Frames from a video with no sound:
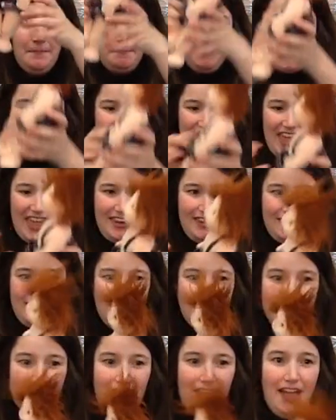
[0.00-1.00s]
but then
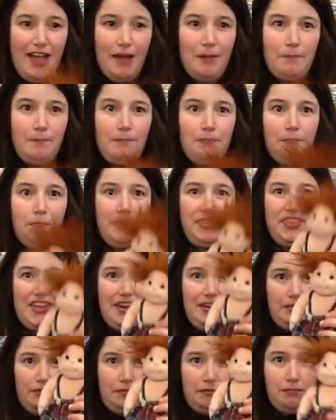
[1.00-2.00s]

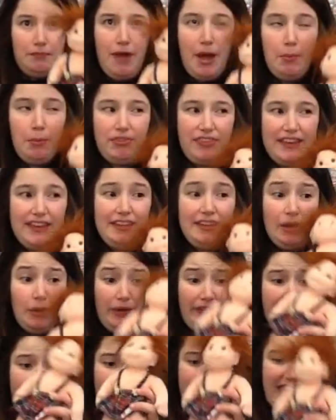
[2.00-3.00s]
Mom was like, no,
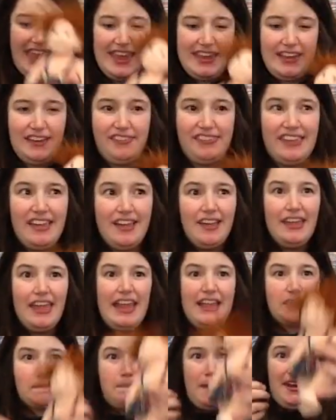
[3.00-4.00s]
it's okay, because
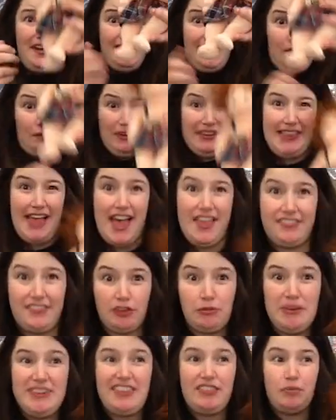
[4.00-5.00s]
it's better that we lost,
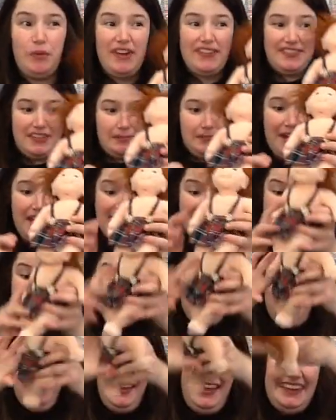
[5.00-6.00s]
because we just wasted
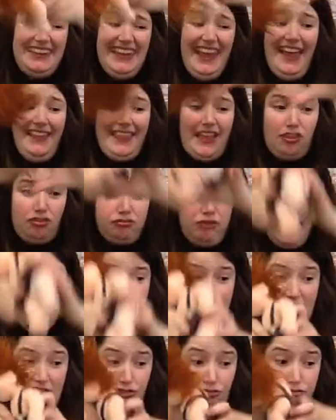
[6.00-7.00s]
money. And we were like, yeah, that's
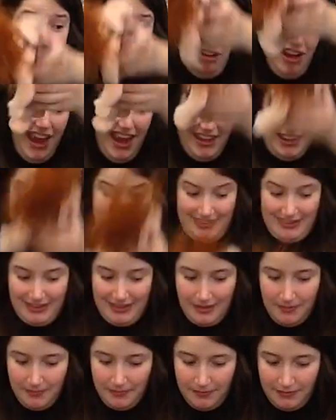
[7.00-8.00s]
right.
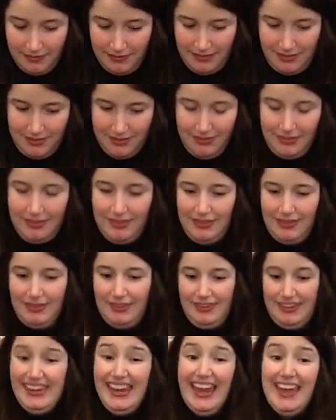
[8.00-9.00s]

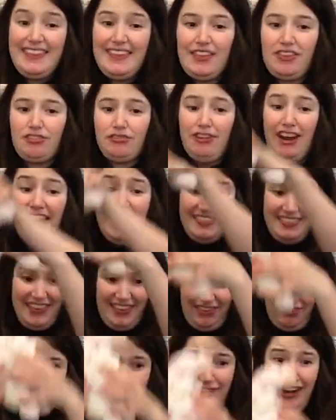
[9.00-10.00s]
Yeah, that's right.
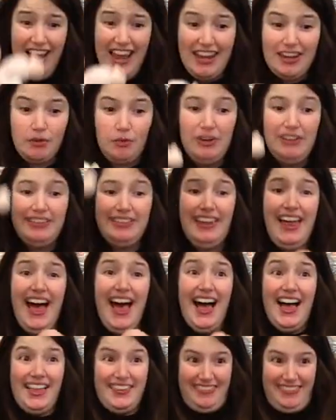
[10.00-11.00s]
We
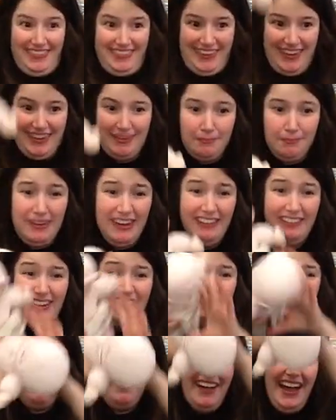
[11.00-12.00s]
lost.
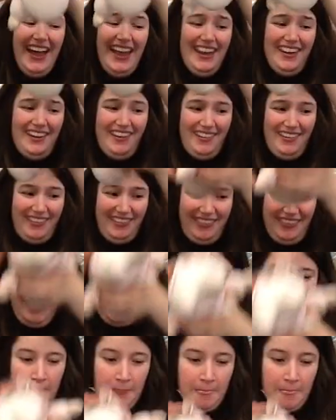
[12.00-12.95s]
Mary Myers.